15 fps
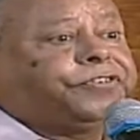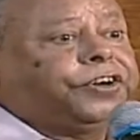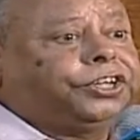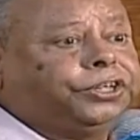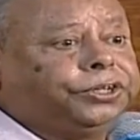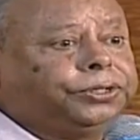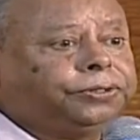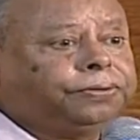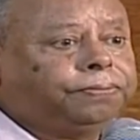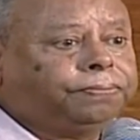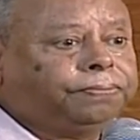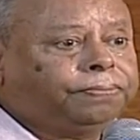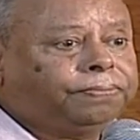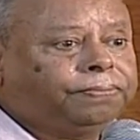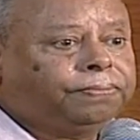for you.
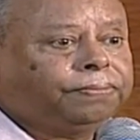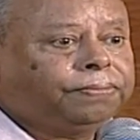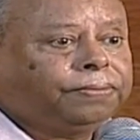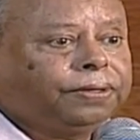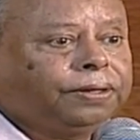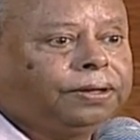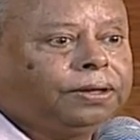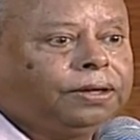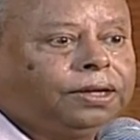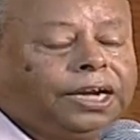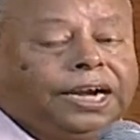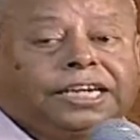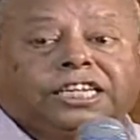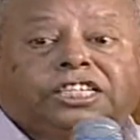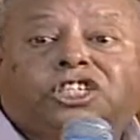
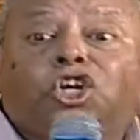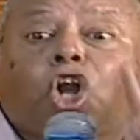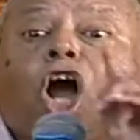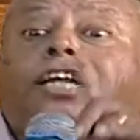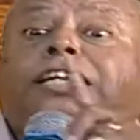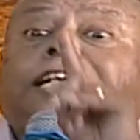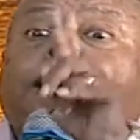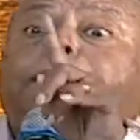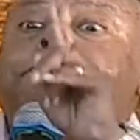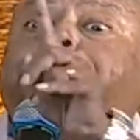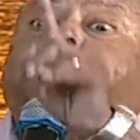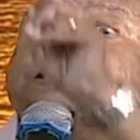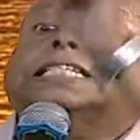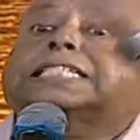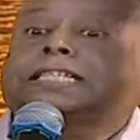It is not
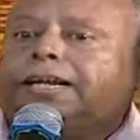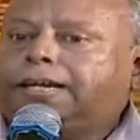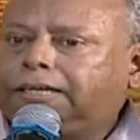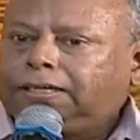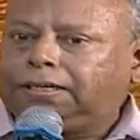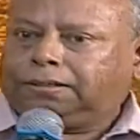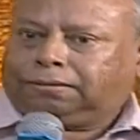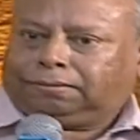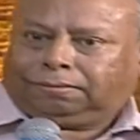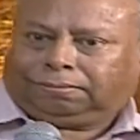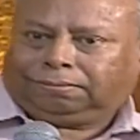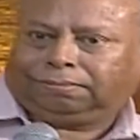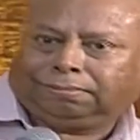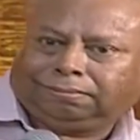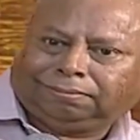compulsory.
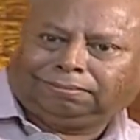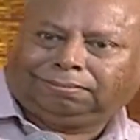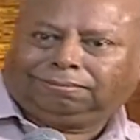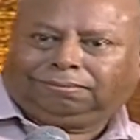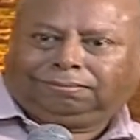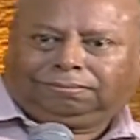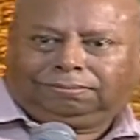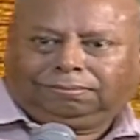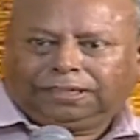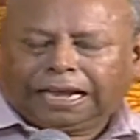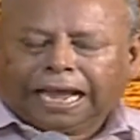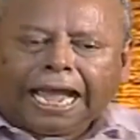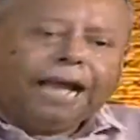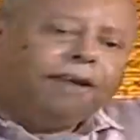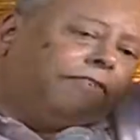
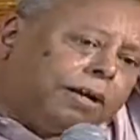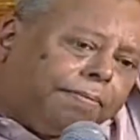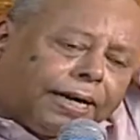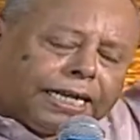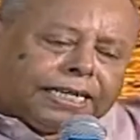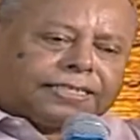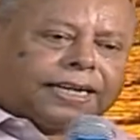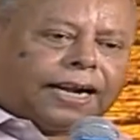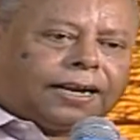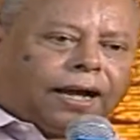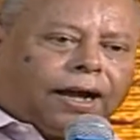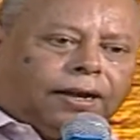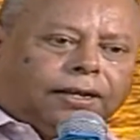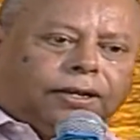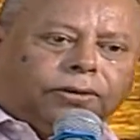Everybody said
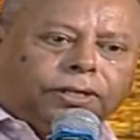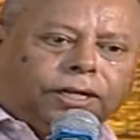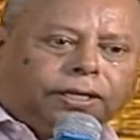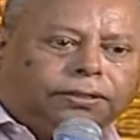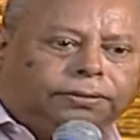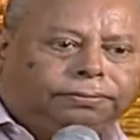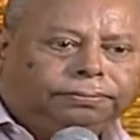hallelujah.